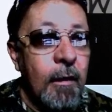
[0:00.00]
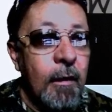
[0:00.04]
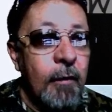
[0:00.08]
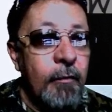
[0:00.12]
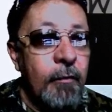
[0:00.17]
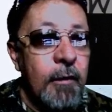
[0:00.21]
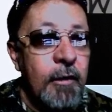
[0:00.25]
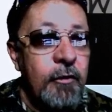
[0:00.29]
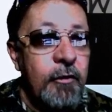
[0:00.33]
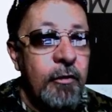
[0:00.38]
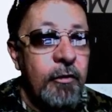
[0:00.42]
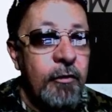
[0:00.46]

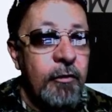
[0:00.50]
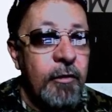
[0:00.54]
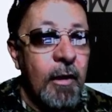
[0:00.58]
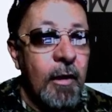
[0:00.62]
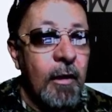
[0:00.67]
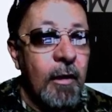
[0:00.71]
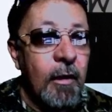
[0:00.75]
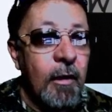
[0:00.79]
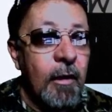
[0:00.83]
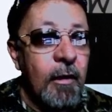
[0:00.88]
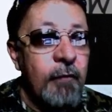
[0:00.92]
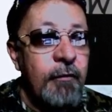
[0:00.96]
Then she
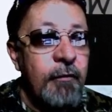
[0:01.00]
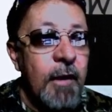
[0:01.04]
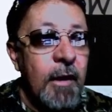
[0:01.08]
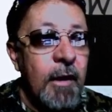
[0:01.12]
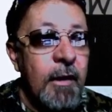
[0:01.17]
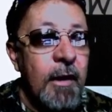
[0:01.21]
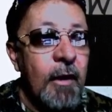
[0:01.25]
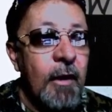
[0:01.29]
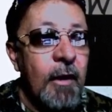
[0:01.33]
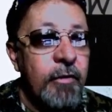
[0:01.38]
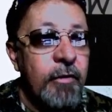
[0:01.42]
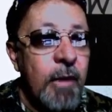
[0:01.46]
said, if
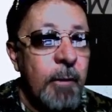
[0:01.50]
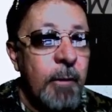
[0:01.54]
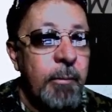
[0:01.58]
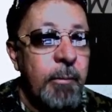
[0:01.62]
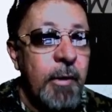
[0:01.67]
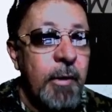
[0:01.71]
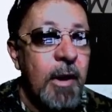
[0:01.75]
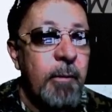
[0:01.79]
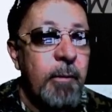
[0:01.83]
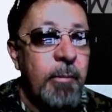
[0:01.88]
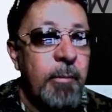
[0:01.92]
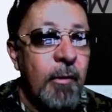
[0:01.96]
nothing else, I'll
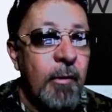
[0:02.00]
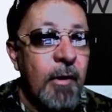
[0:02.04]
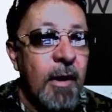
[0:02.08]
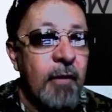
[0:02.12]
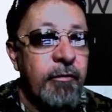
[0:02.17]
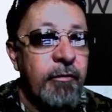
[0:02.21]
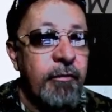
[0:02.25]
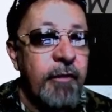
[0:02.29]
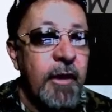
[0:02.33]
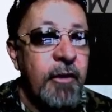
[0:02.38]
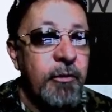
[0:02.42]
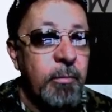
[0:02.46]
put it up on our
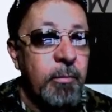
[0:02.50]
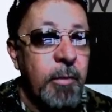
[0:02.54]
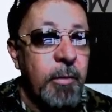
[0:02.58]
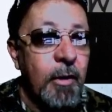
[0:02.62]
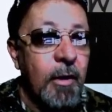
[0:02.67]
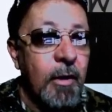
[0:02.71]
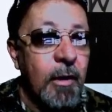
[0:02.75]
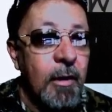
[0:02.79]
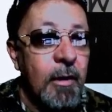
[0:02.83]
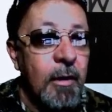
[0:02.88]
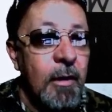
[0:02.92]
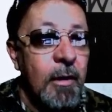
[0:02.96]

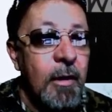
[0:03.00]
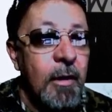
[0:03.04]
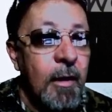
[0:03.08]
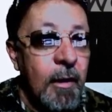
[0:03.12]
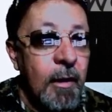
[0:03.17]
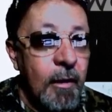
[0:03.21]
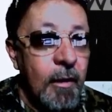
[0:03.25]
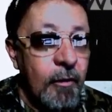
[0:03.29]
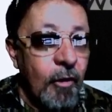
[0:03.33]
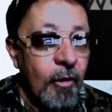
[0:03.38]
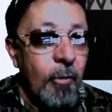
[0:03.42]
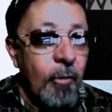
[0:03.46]
Facebook.
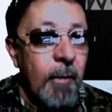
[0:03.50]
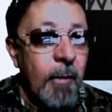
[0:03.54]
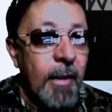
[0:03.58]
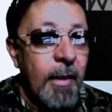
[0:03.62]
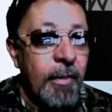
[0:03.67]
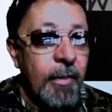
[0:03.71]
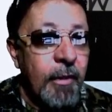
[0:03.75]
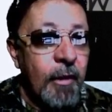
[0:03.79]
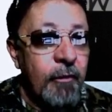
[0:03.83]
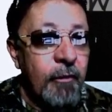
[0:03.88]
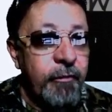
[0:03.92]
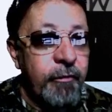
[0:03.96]
Talking about
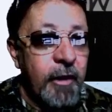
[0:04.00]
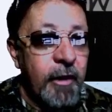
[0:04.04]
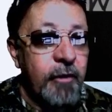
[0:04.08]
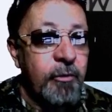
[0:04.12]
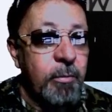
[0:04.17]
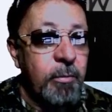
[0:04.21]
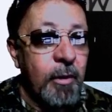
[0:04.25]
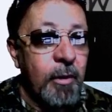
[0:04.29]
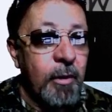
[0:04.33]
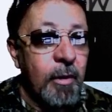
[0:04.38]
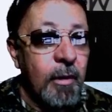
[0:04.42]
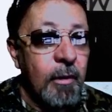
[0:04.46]
their
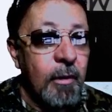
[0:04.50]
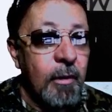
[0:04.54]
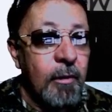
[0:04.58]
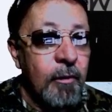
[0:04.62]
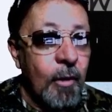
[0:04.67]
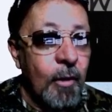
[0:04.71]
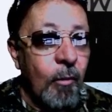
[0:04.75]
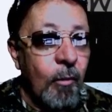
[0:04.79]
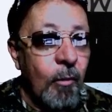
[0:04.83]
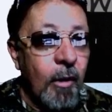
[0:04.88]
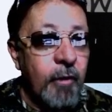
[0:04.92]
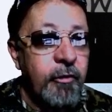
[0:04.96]
Facebook,
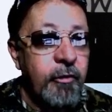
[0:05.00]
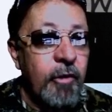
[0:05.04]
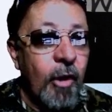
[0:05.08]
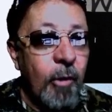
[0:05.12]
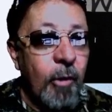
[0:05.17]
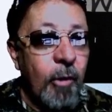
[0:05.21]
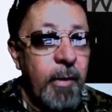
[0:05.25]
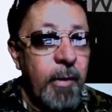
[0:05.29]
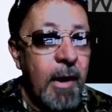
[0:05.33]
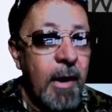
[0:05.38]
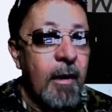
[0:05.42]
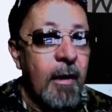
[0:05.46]
their
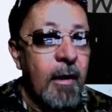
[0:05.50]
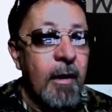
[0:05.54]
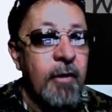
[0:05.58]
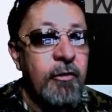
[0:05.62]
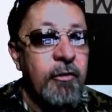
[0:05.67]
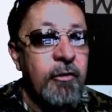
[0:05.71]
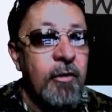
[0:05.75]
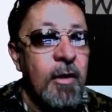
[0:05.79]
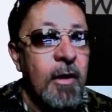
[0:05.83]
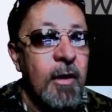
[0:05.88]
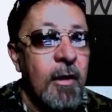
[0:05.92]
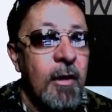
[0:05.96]
Ouachita
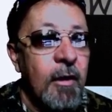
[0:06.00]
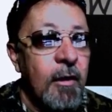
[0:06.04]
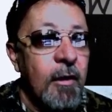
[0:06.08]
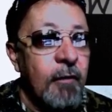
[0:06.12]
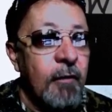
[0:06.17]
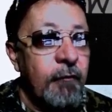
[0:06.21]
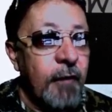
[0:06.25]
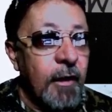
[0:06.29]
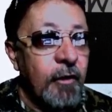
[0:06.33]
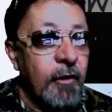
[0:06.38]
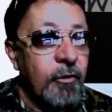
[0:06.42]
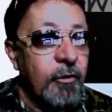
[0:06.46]
Parish
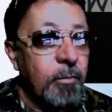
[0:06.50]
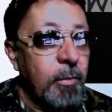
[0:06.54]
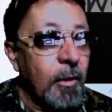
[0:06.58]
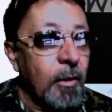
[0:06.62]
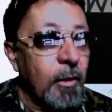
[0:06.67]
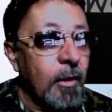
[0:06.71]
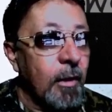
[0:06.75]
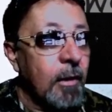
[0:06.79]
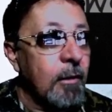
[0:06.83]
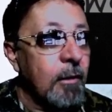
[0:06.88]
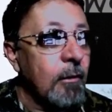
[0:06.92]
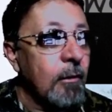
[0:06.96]

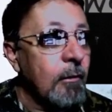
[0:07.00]
Facebook.